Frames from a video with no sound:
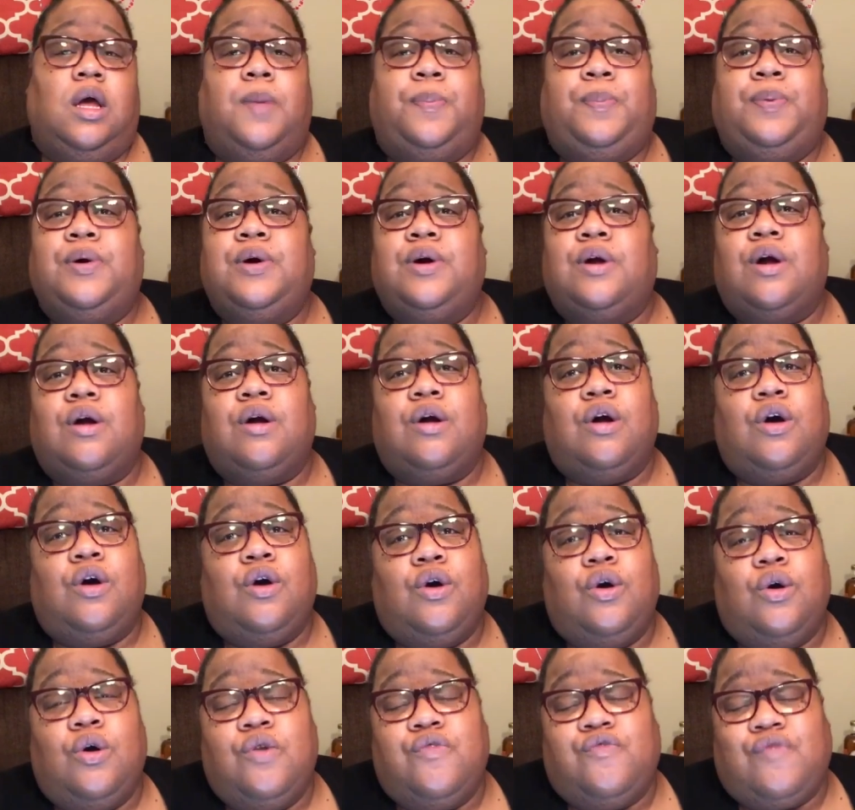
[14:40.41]
put her
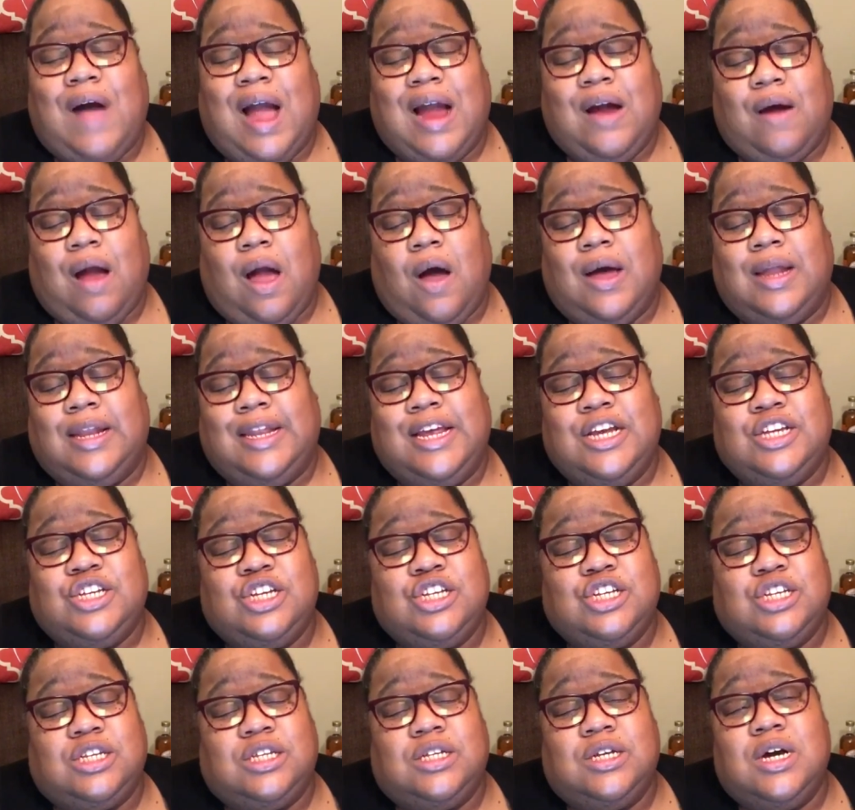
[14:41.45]
whole fire out. At least
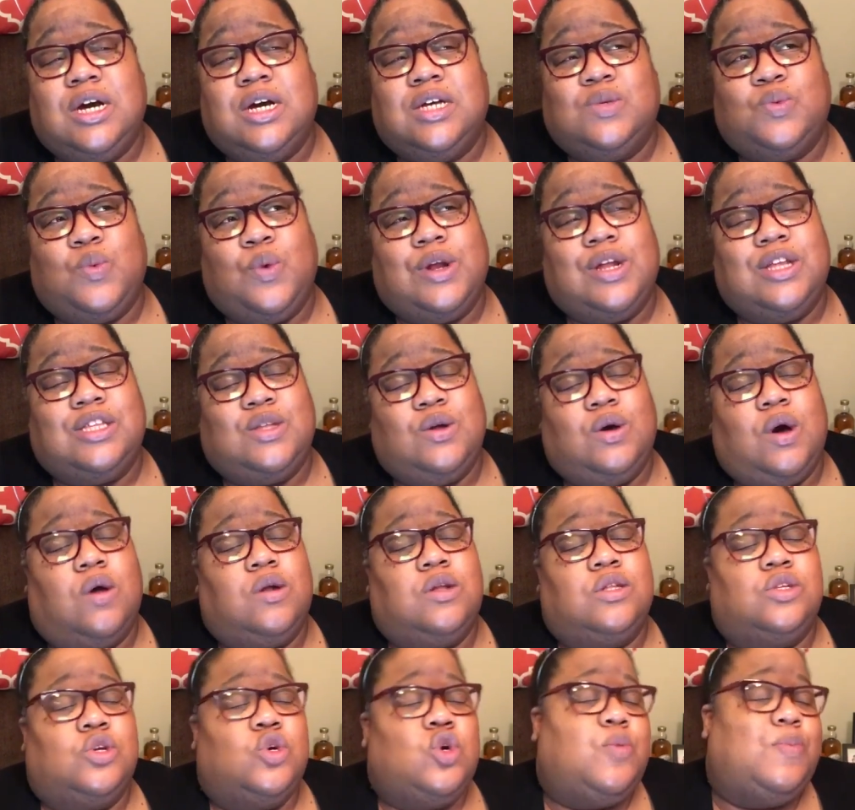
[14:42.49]
she does want to still go
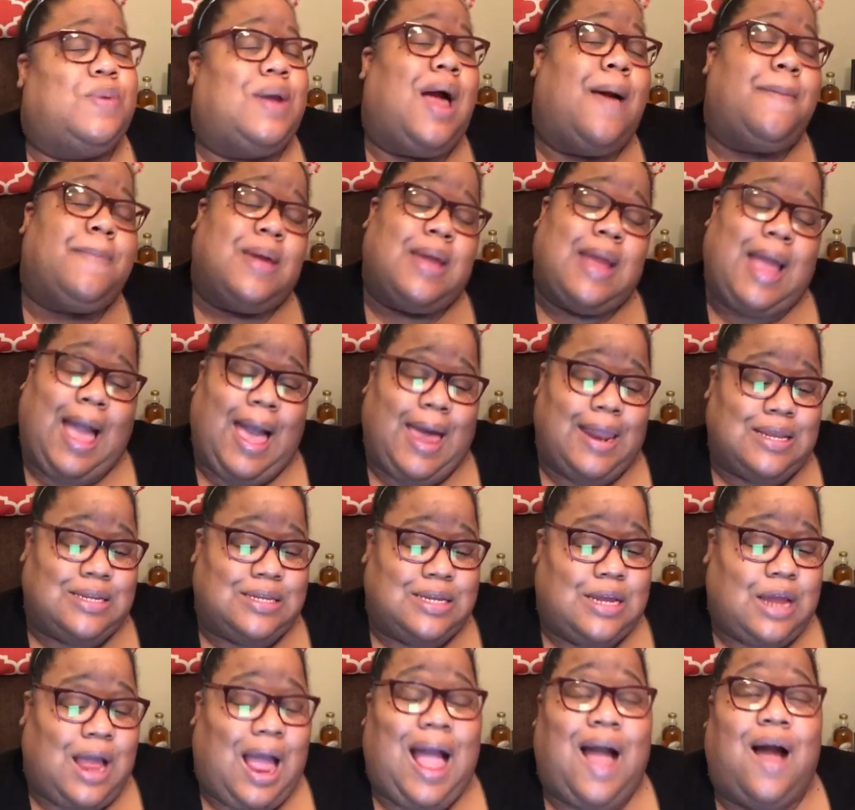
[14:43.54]
to school. But I mean,
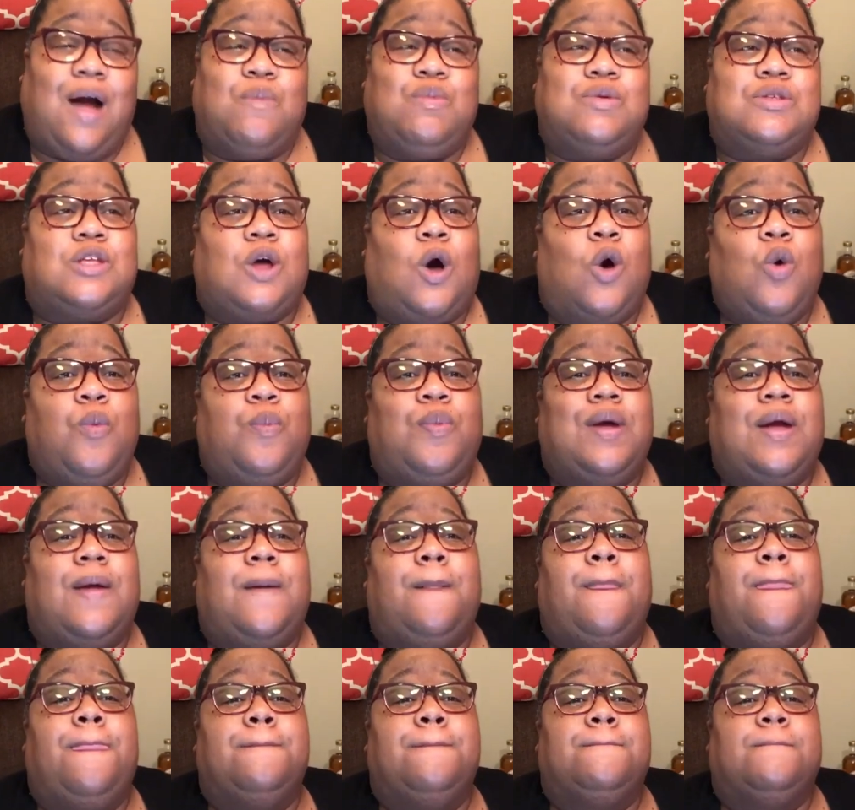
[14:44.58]
honestly, I was hoping
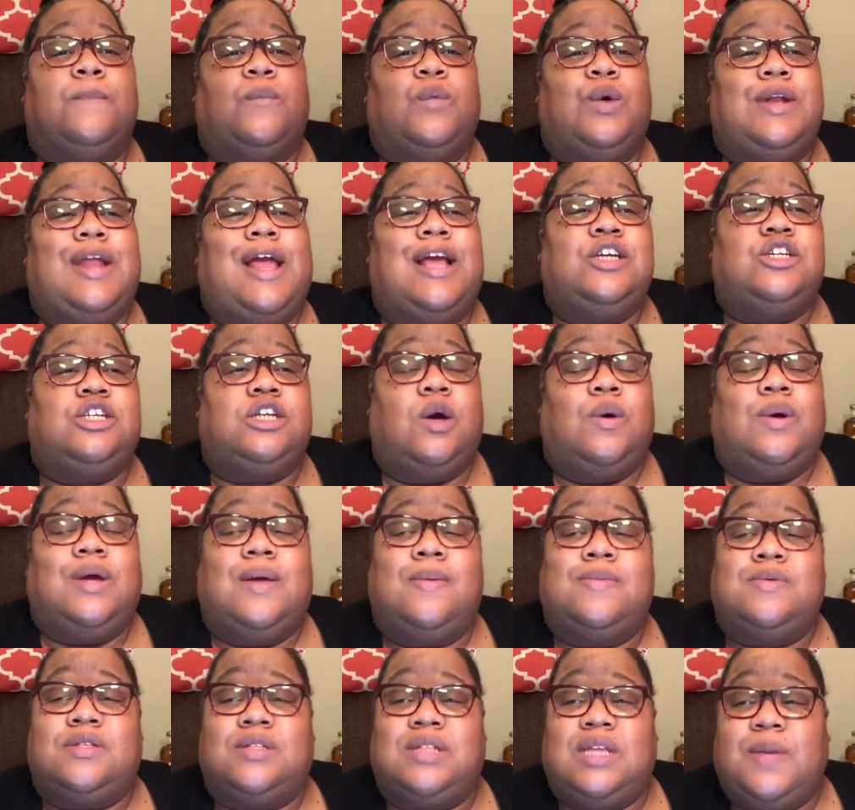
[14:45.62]
when they show
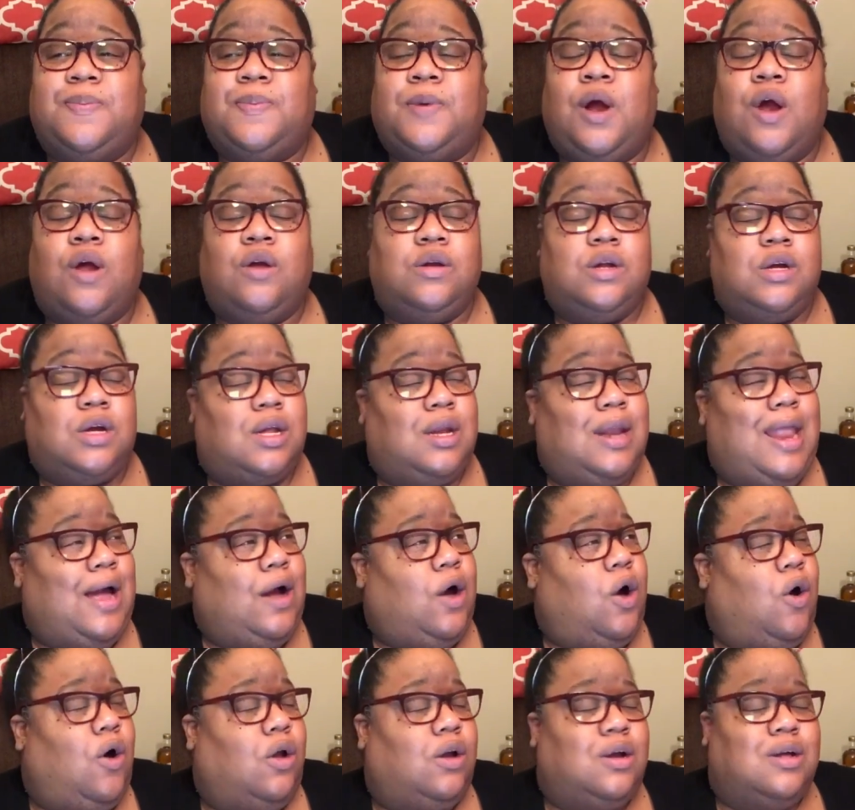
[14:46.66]
him sleeping, her looking like
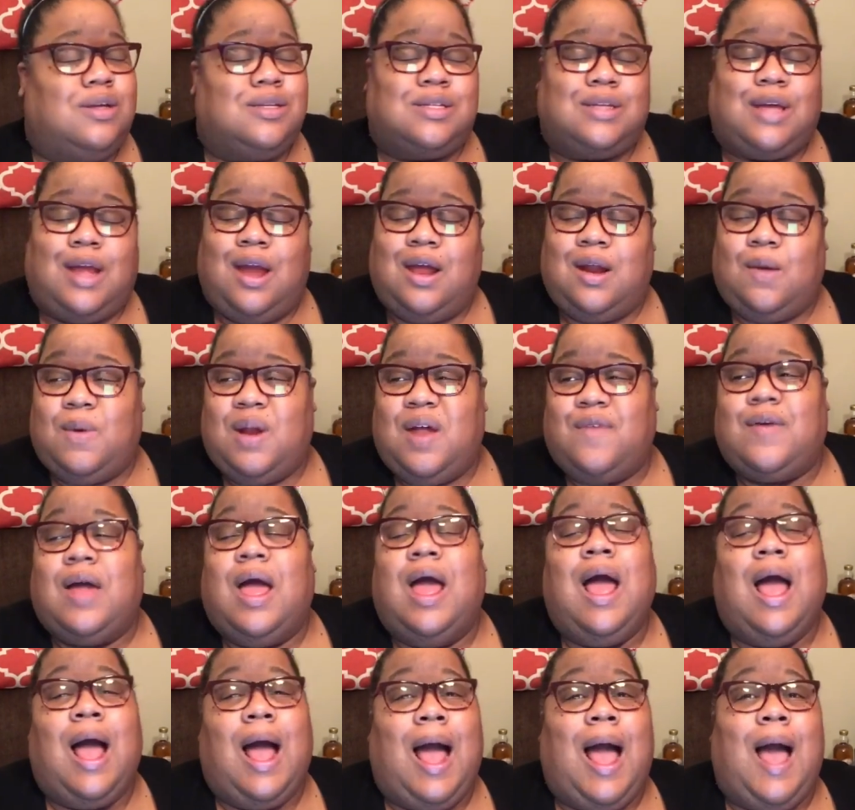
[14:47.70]
all a little scared or whatever.
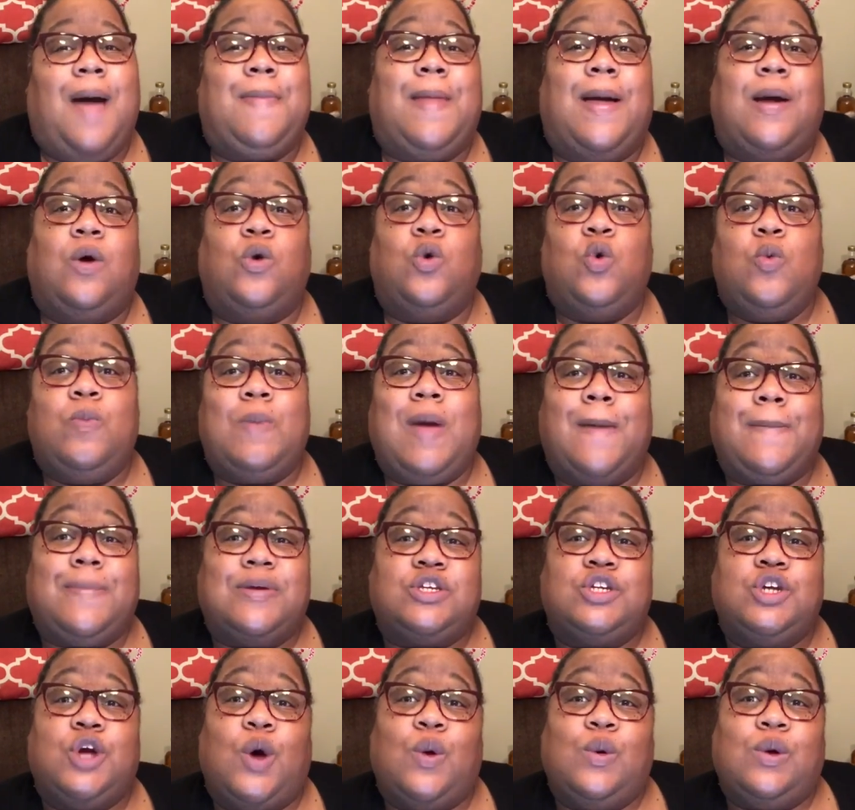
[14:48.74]
I'm like, oh, maybe
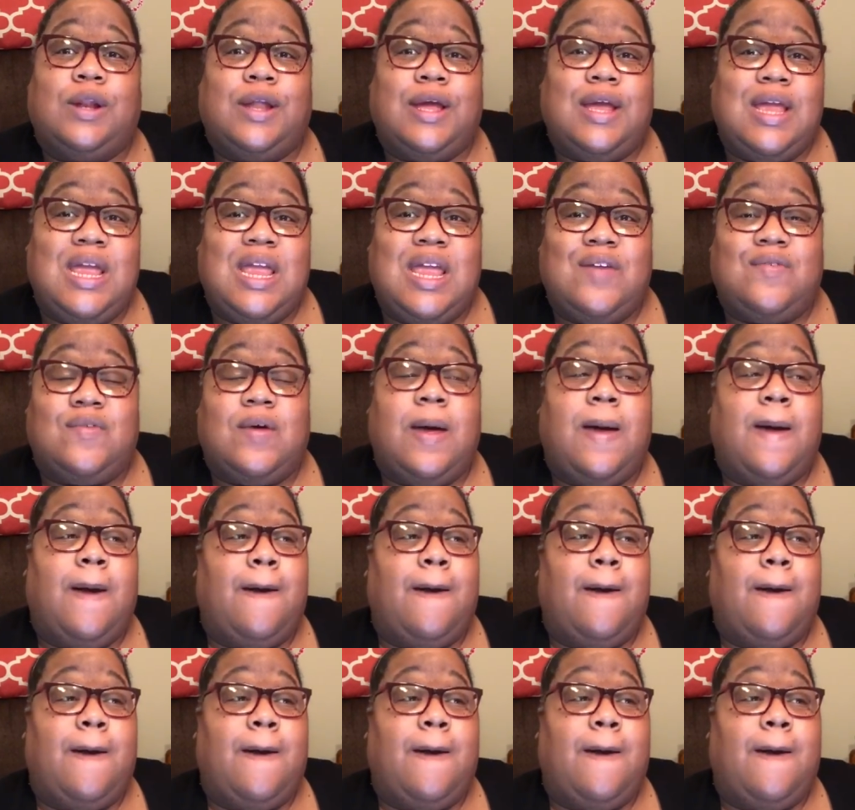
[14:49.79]
she gonna leave.